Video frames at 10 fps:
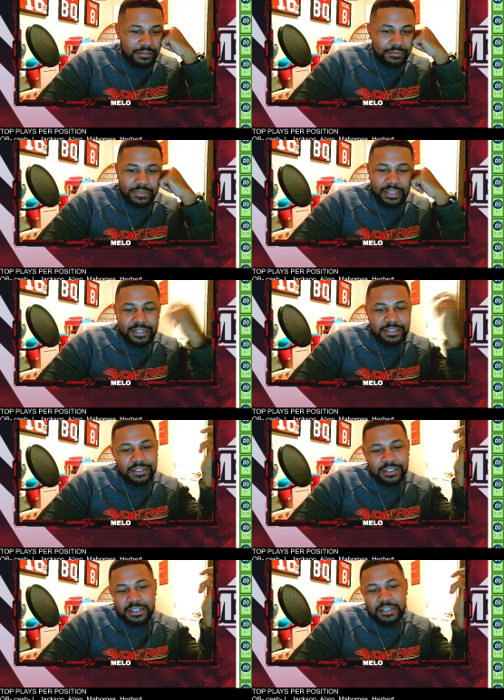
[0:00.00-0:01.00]
And this is a
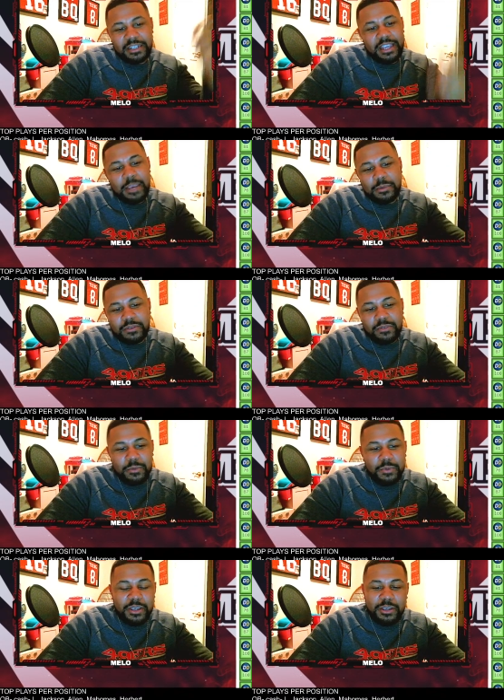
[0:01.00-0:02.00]
good game script
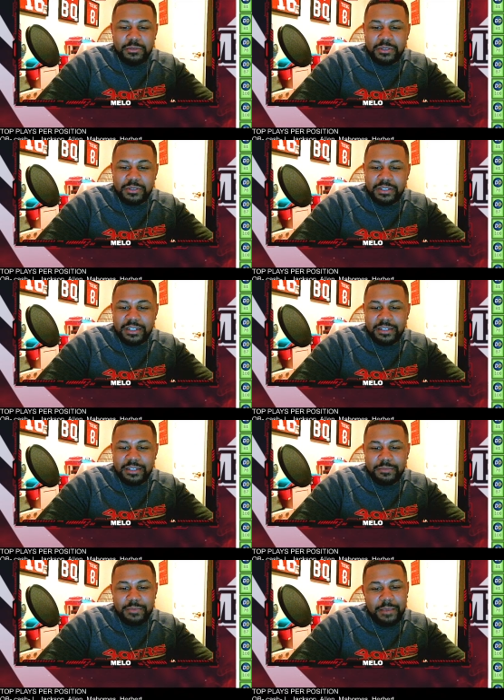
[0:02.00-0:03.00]
with Houston. It might be
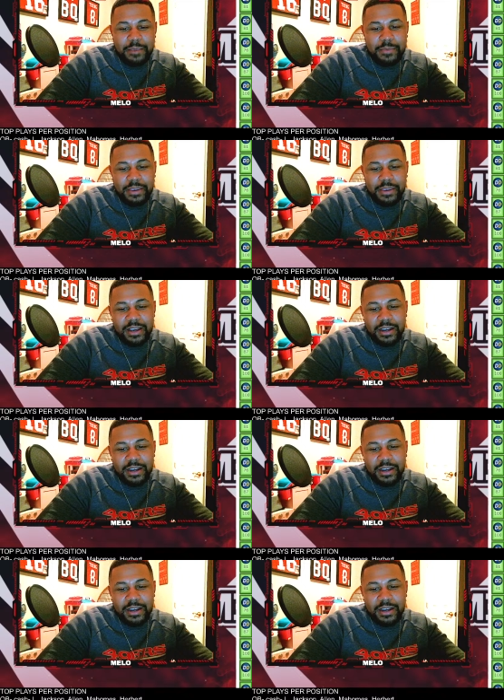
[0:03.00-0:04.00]
ugly, but I
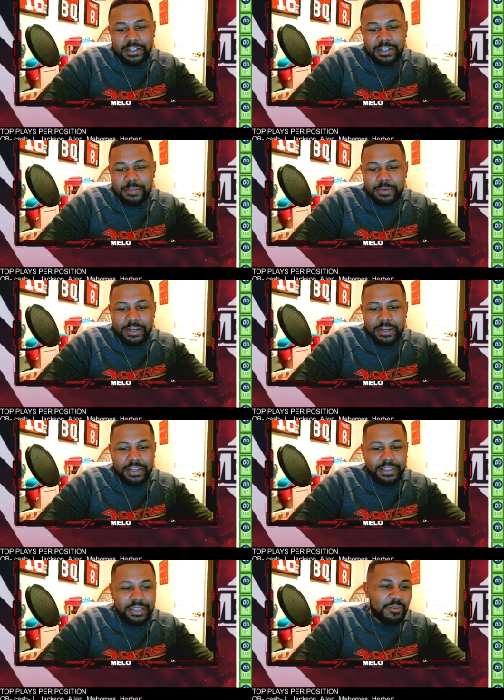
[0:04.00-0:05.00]
think Garrett Wilson is
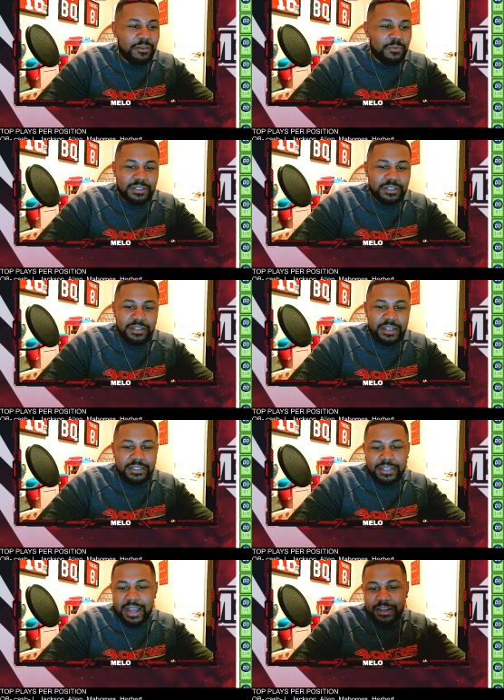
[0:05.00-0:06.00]
the guy to throw
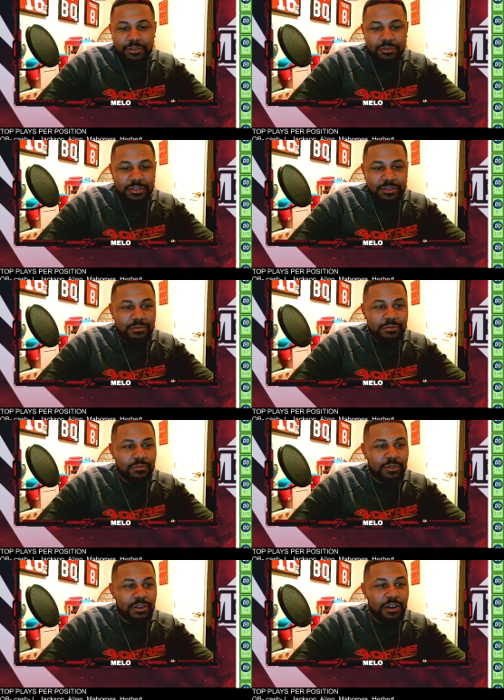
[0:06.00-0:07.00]
to
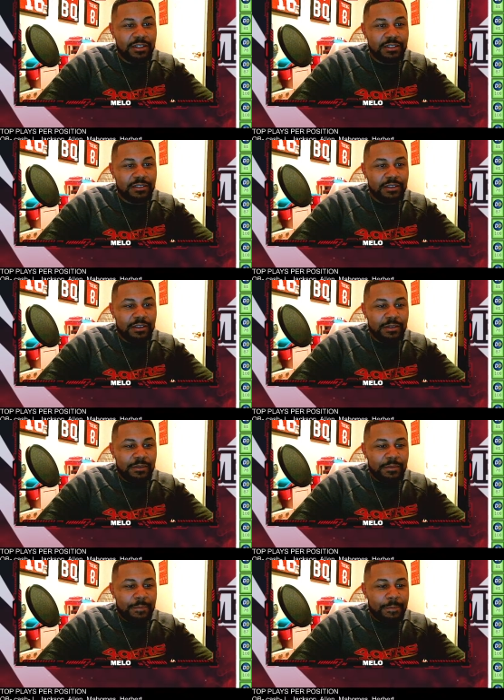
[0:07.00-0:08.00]
regardless.
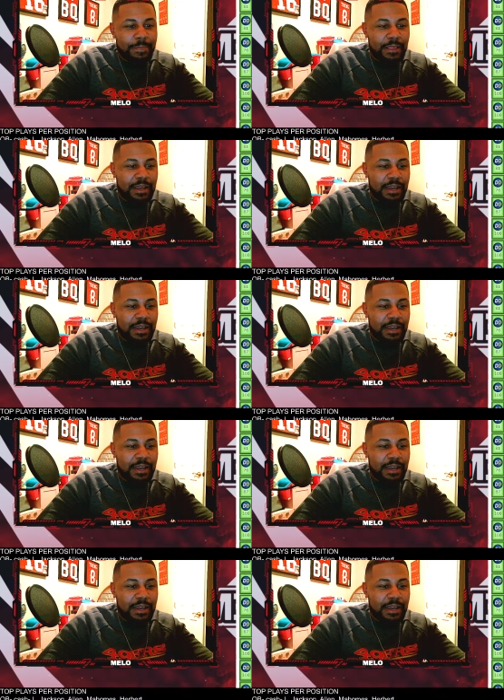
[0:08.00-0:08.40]
I